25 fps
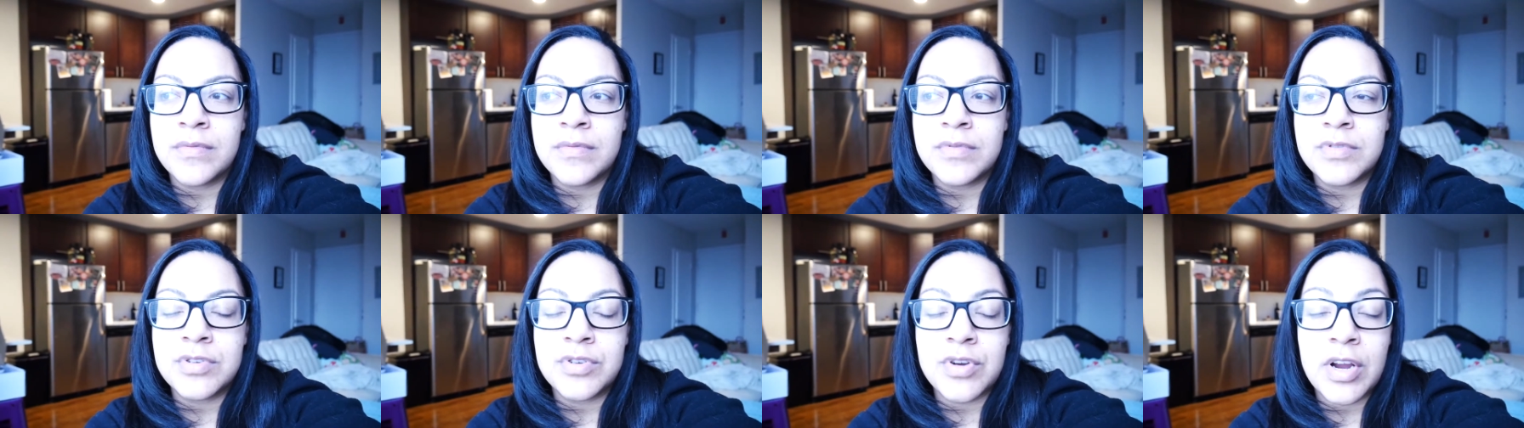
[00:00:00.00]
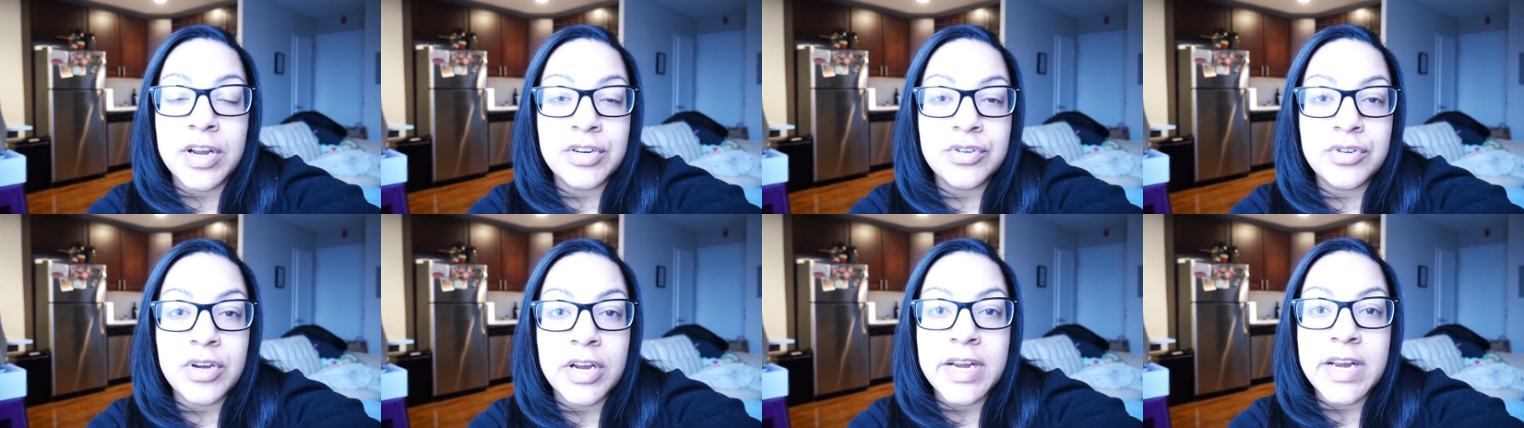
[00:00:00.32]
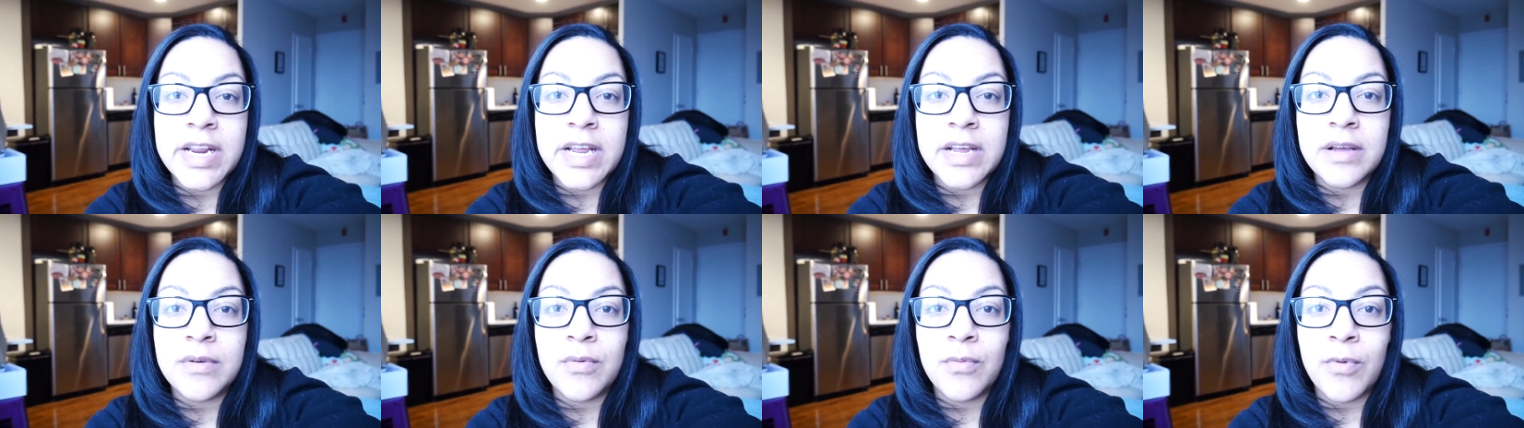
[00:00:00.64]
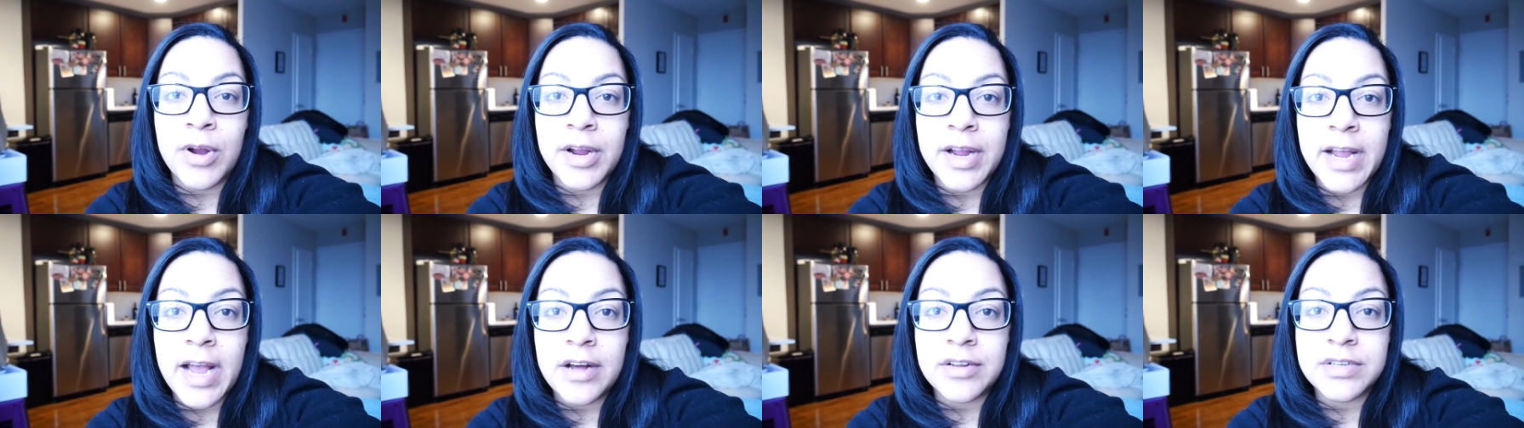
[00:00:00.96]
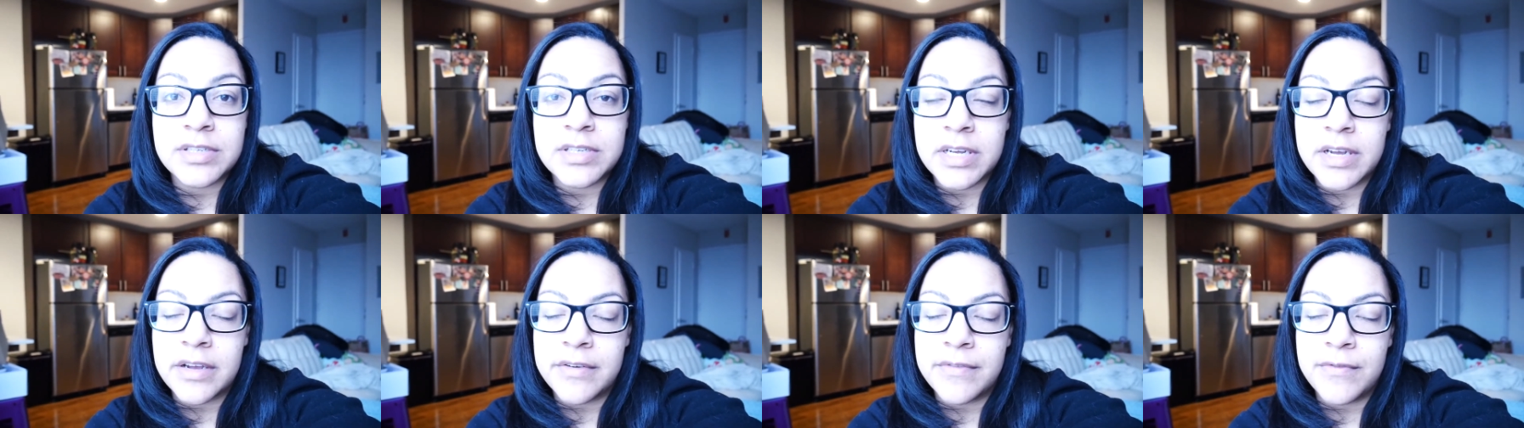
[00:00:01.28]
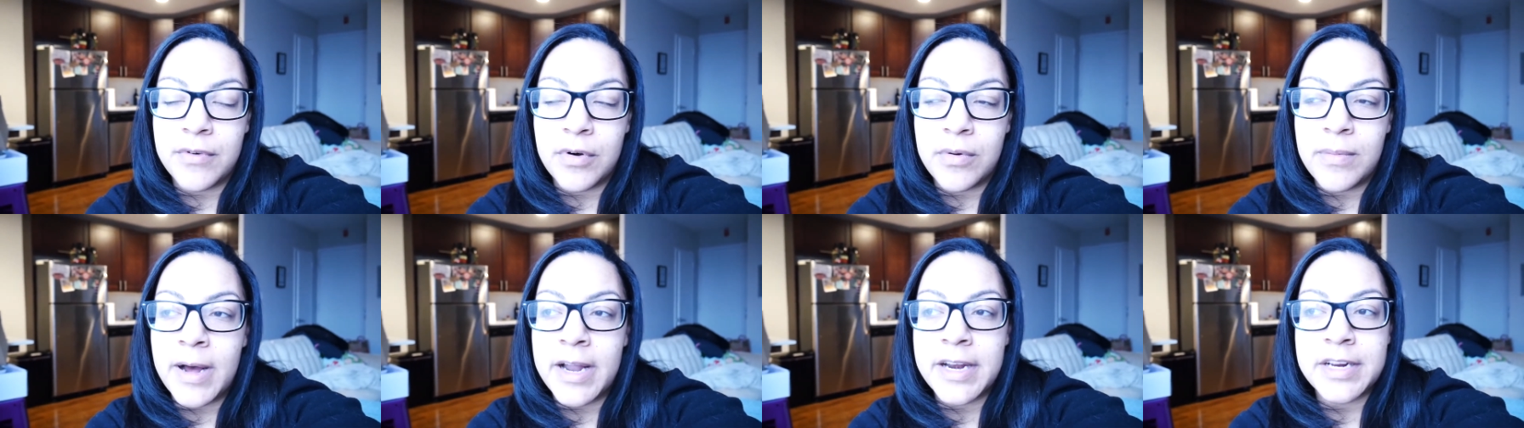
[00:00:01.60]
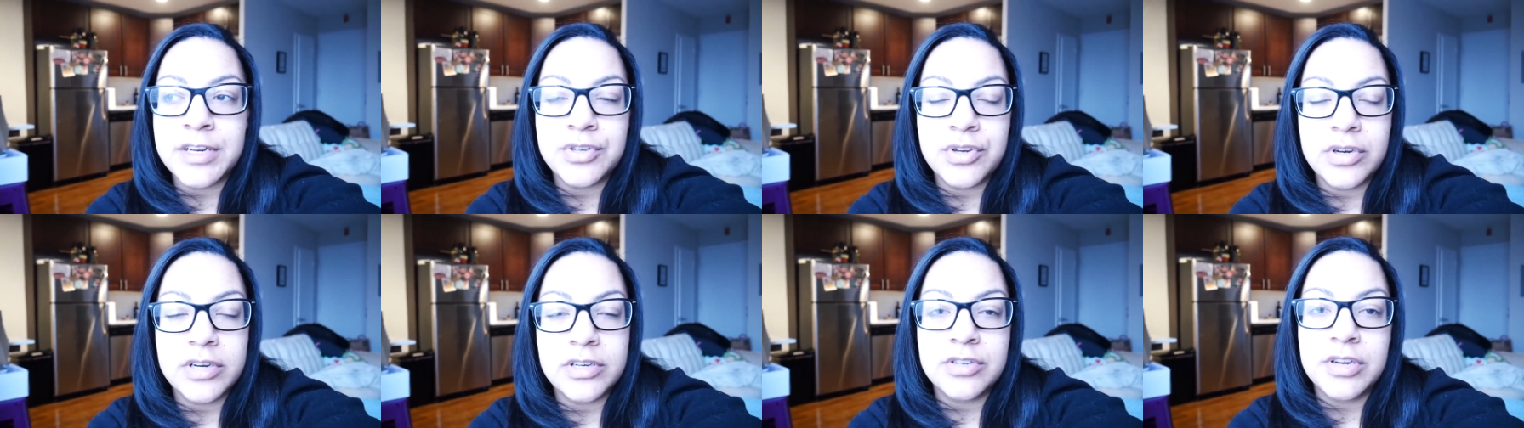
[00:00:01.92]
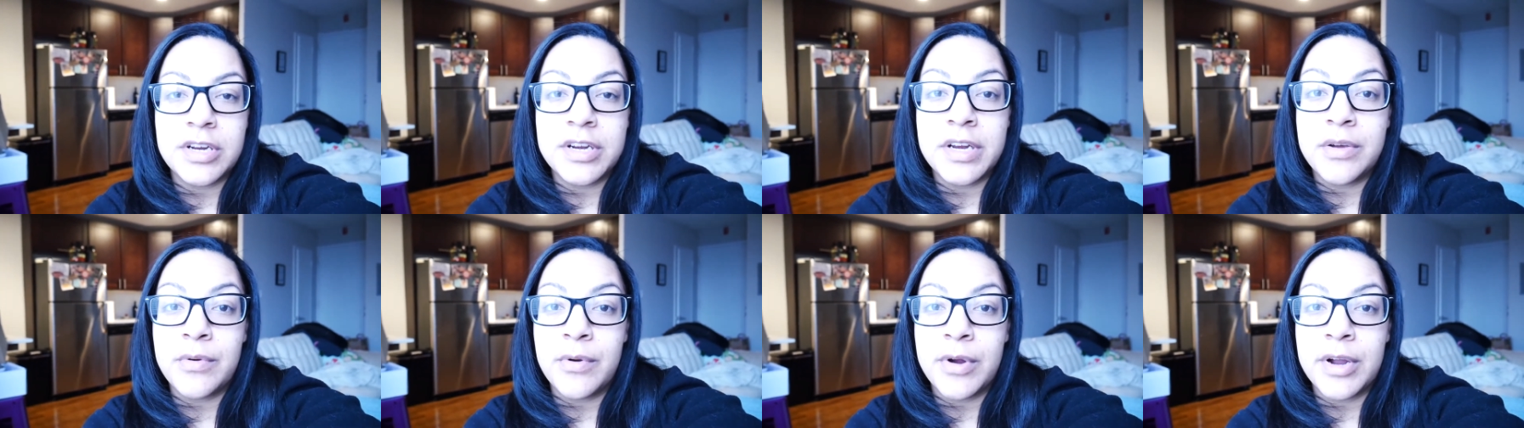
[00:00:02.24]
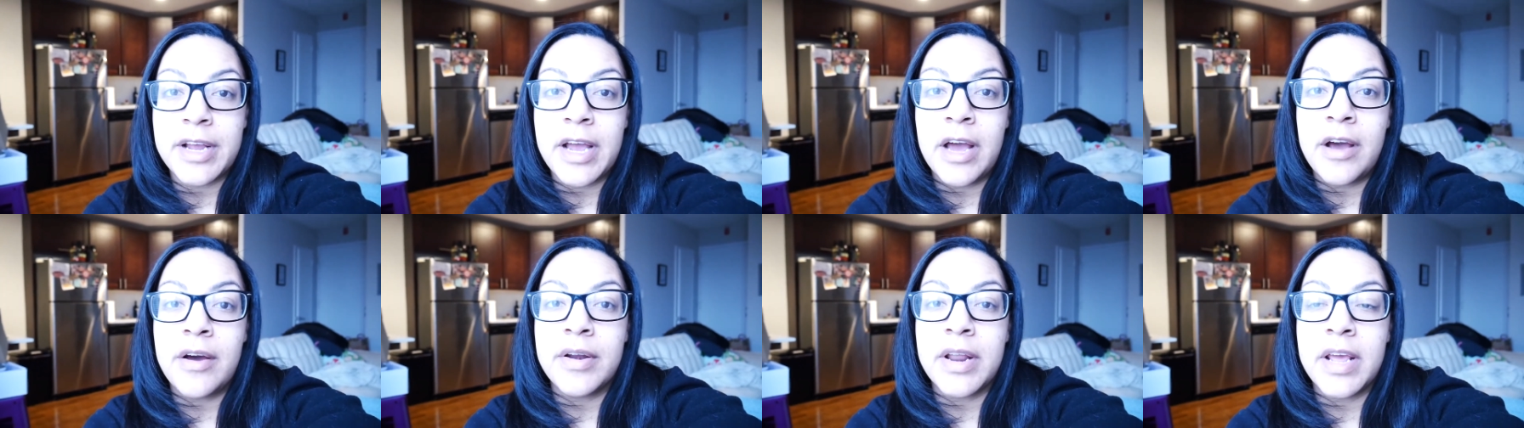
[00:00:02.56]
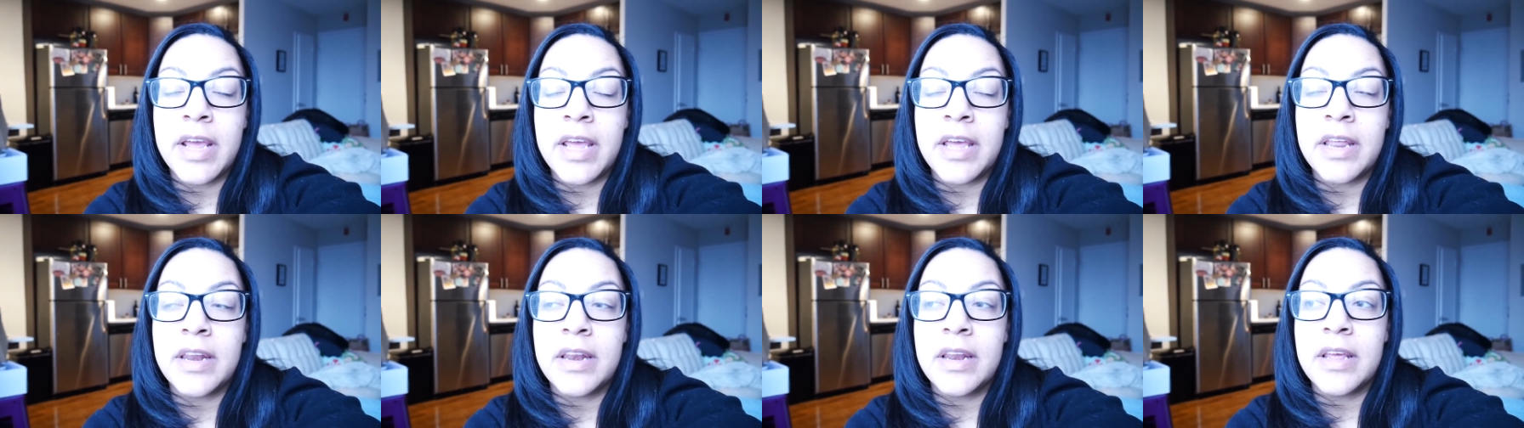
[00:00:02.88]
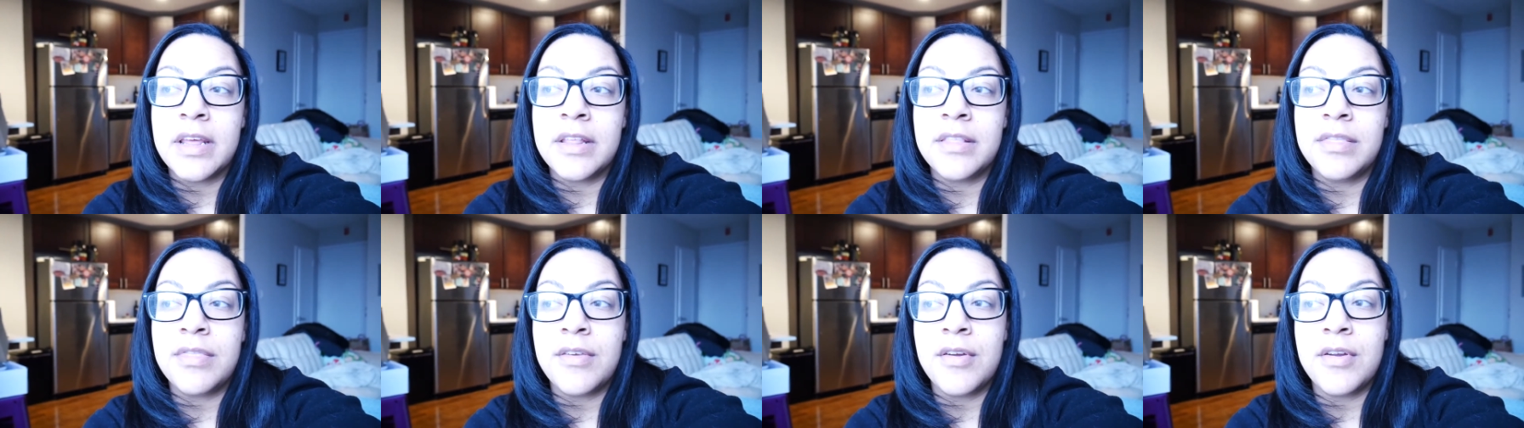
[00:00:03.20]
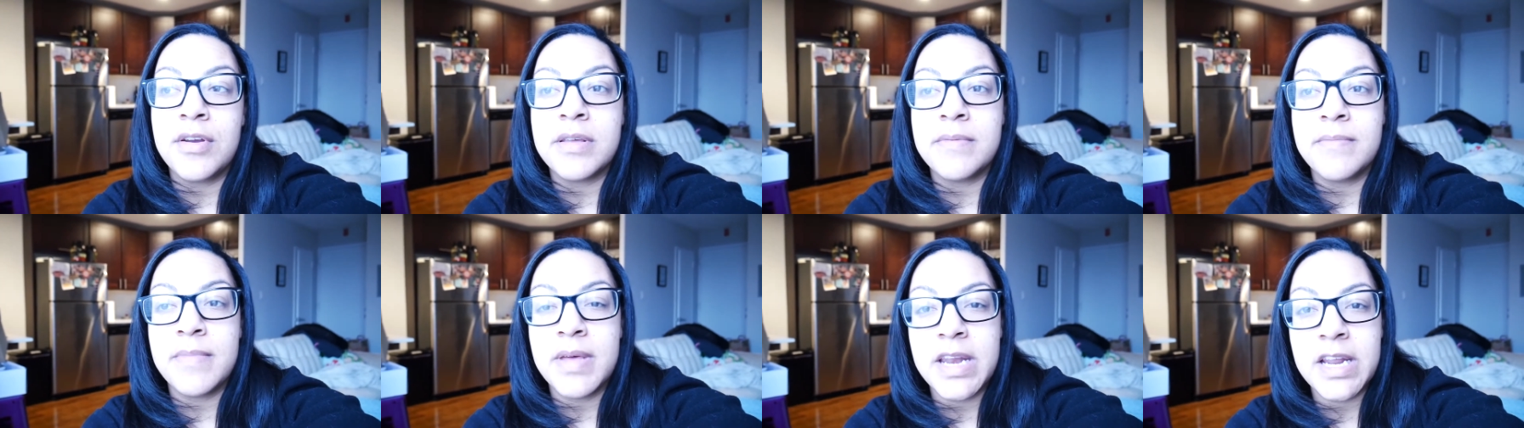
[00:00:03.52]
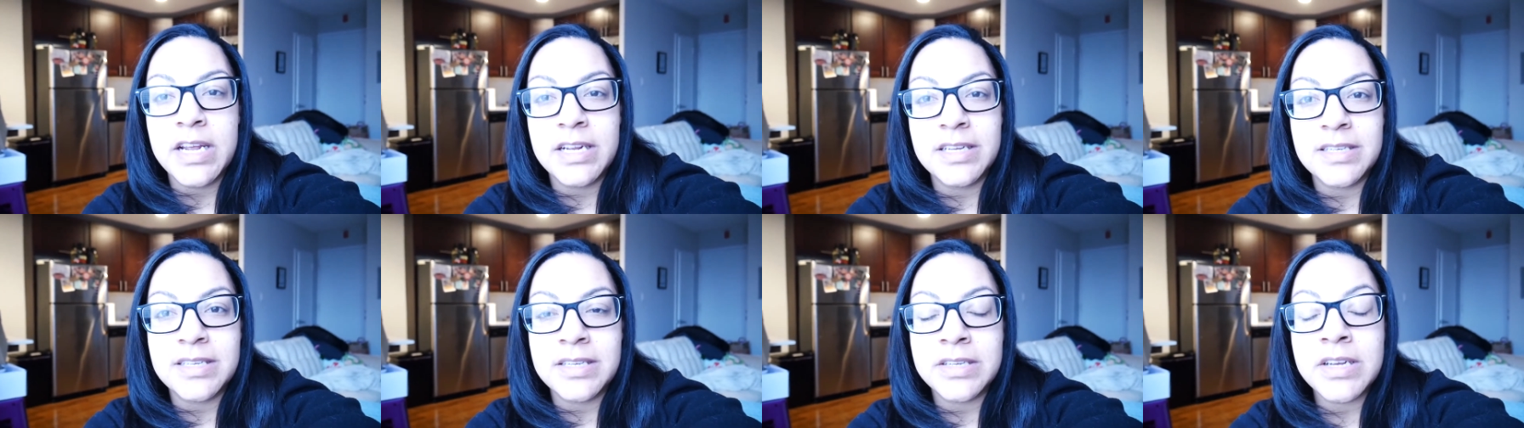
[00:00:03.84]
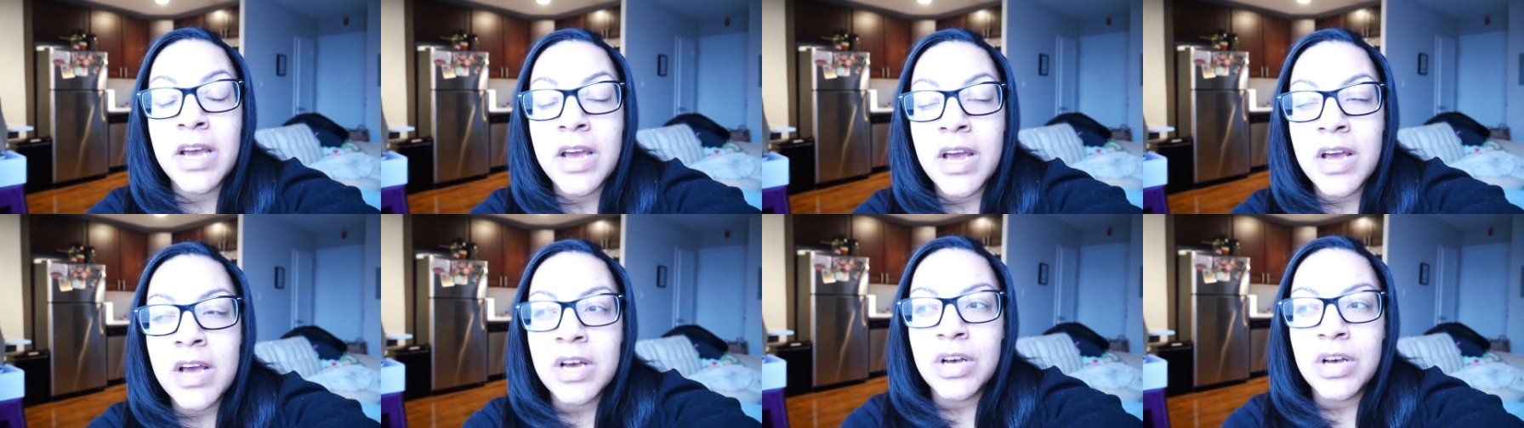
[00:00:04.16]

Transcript: strength training workouts, like a full body strength training workout in 30 minutes.